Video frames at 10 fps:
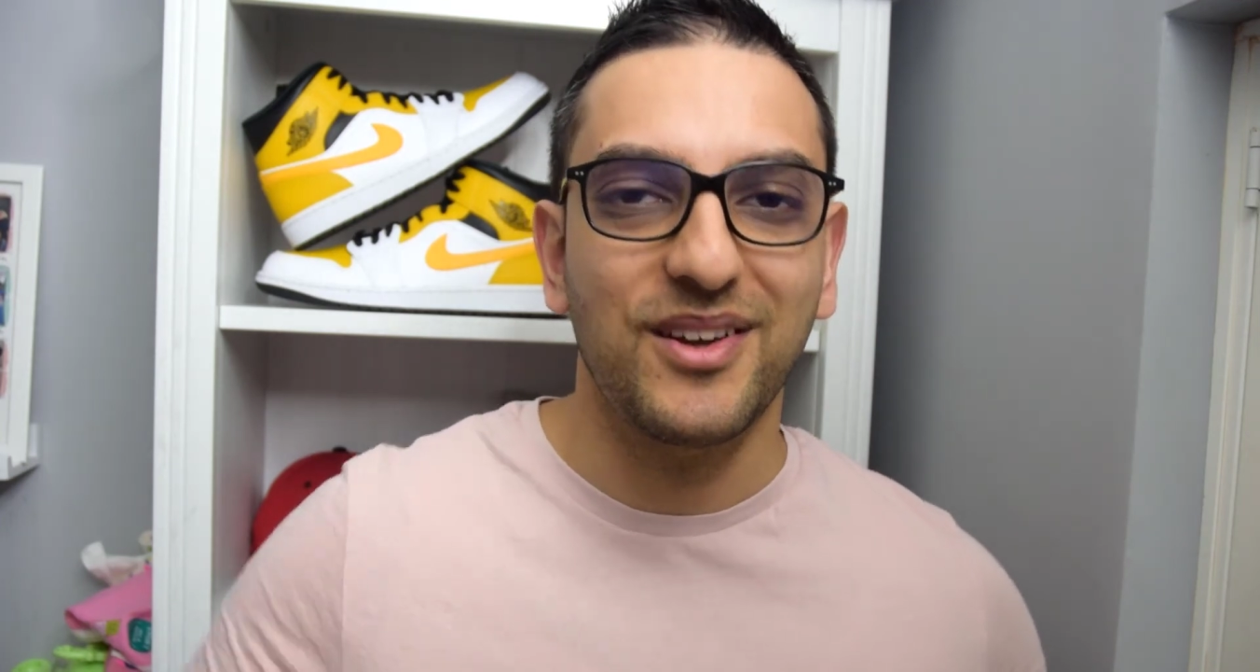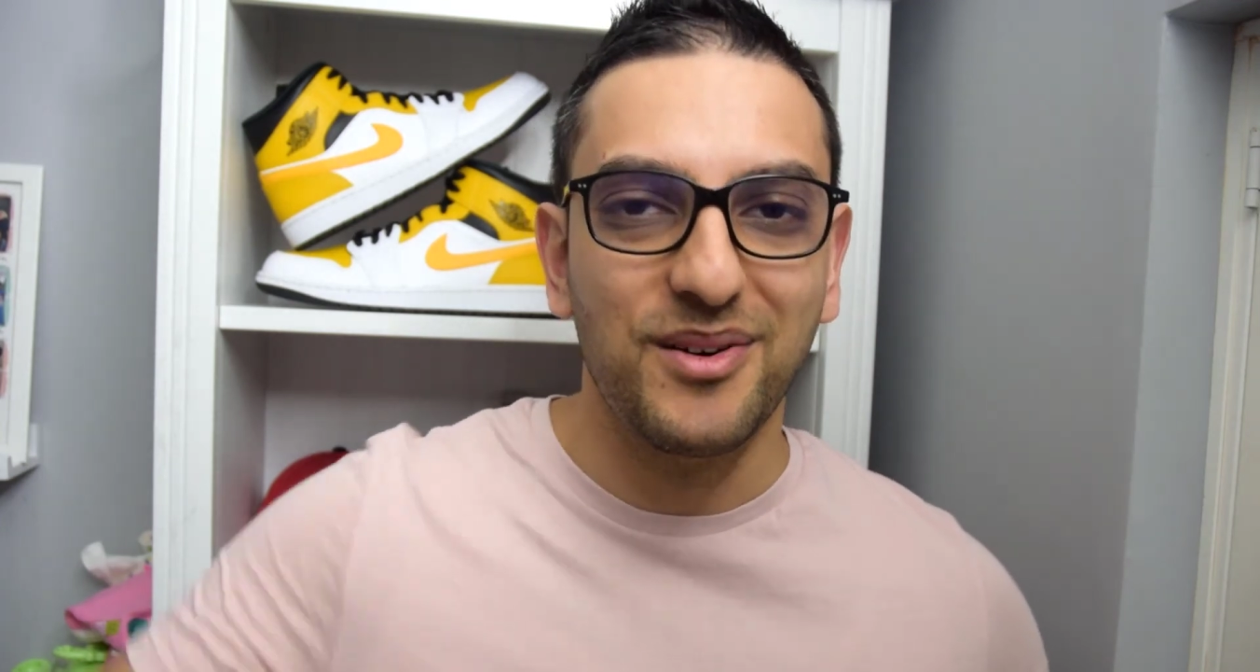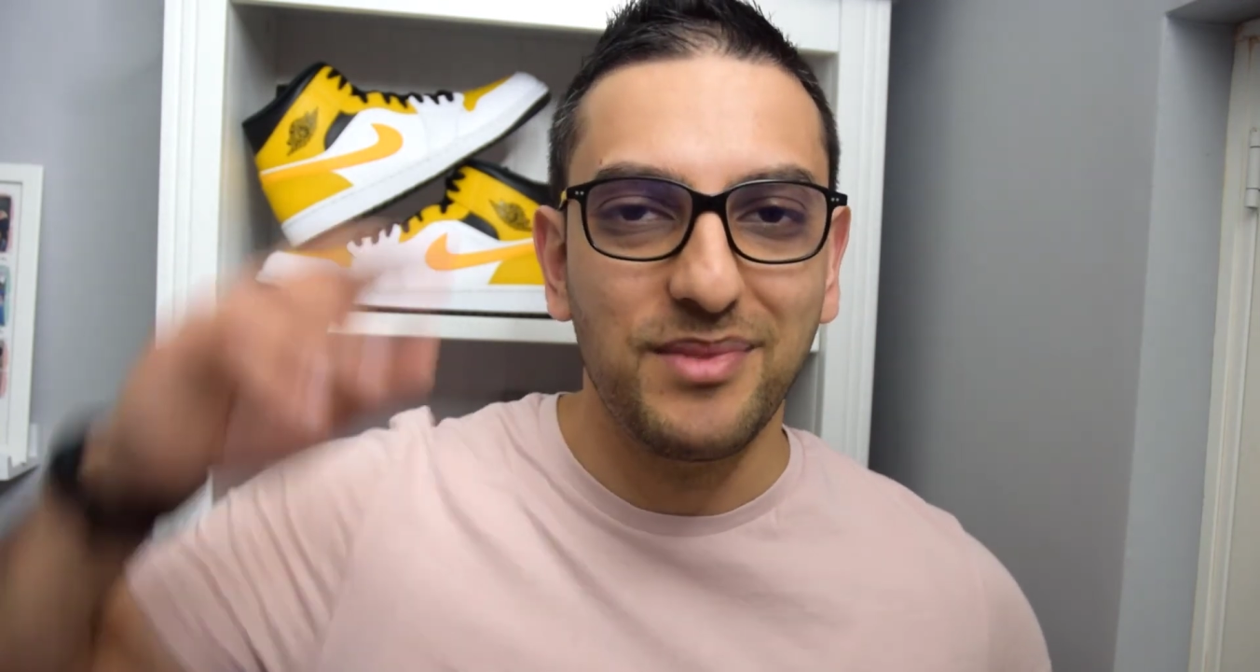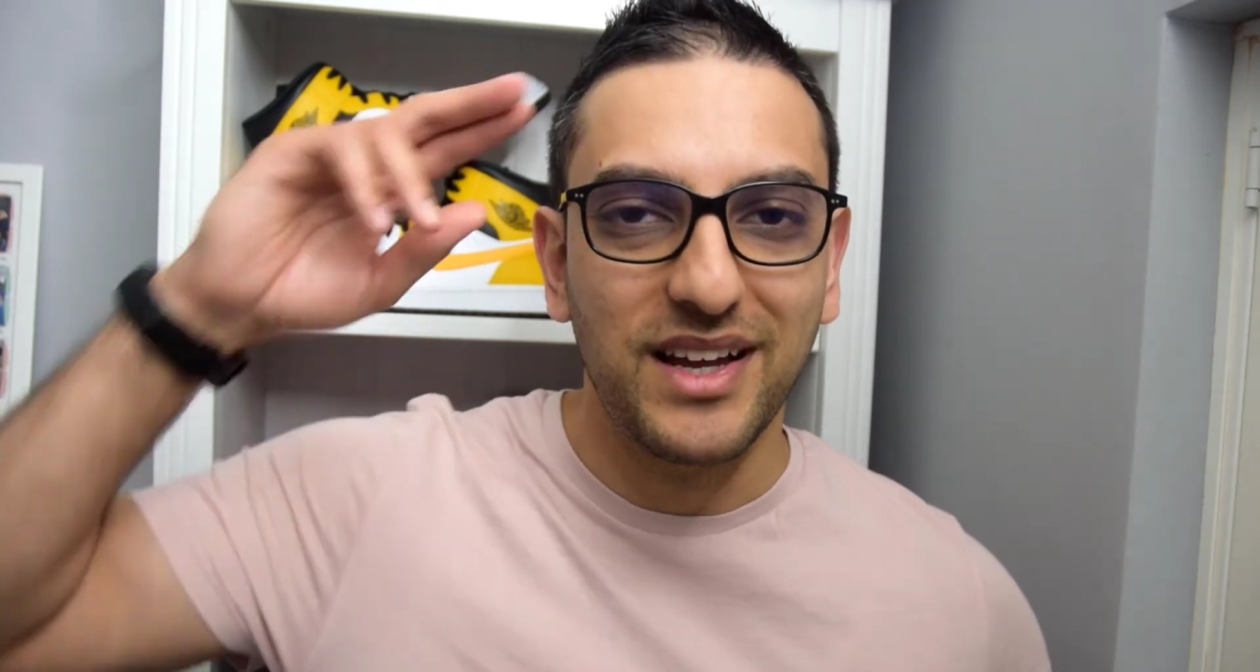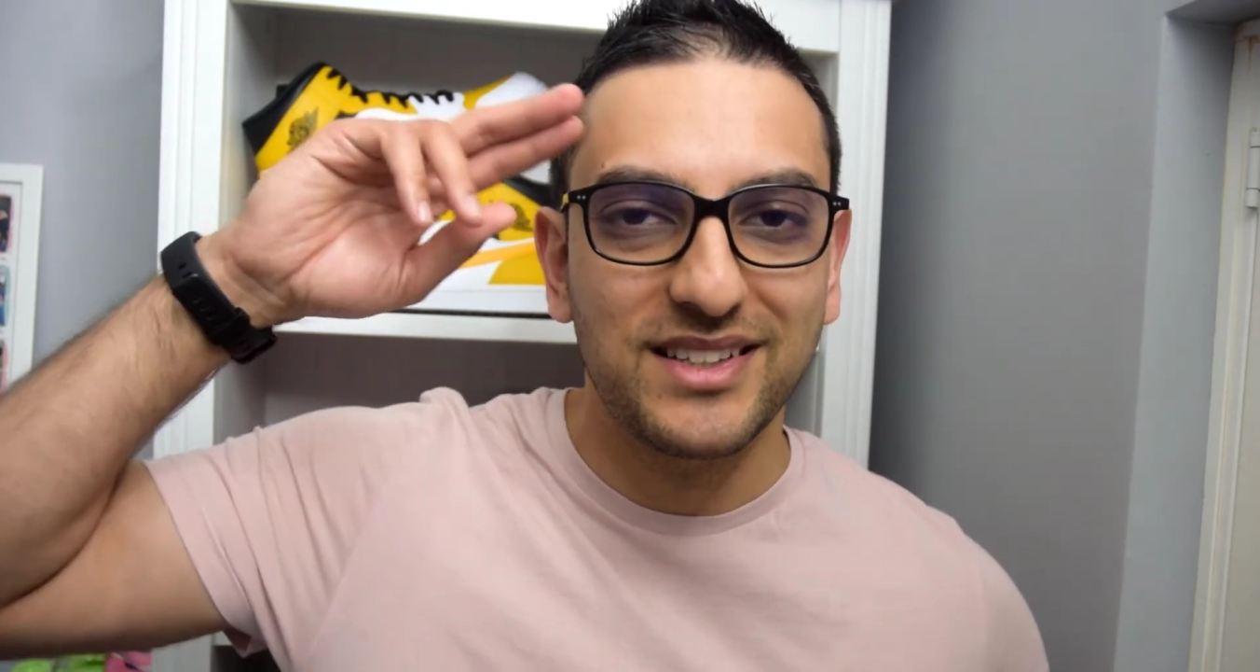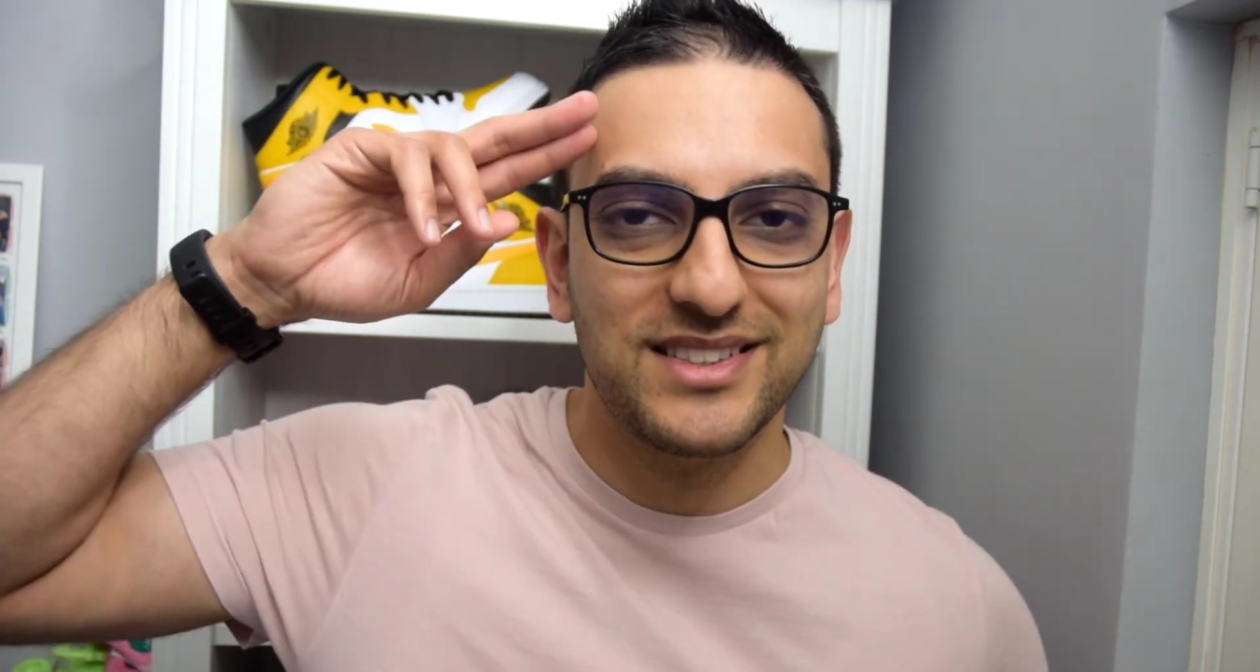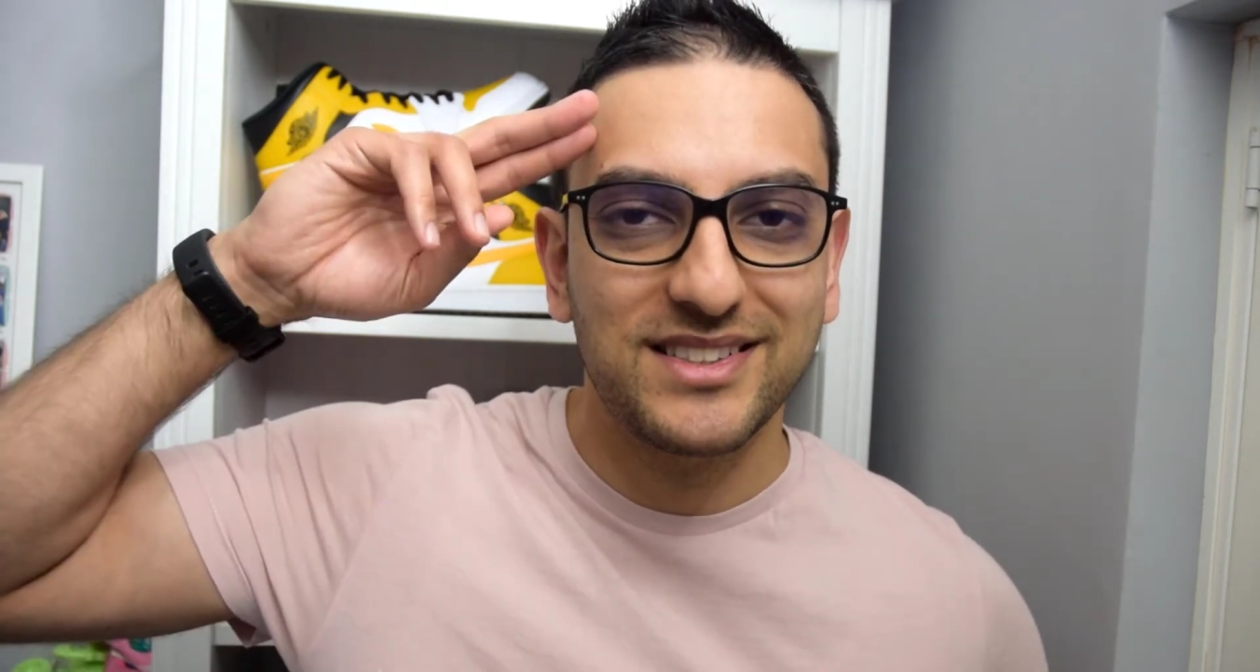God bless.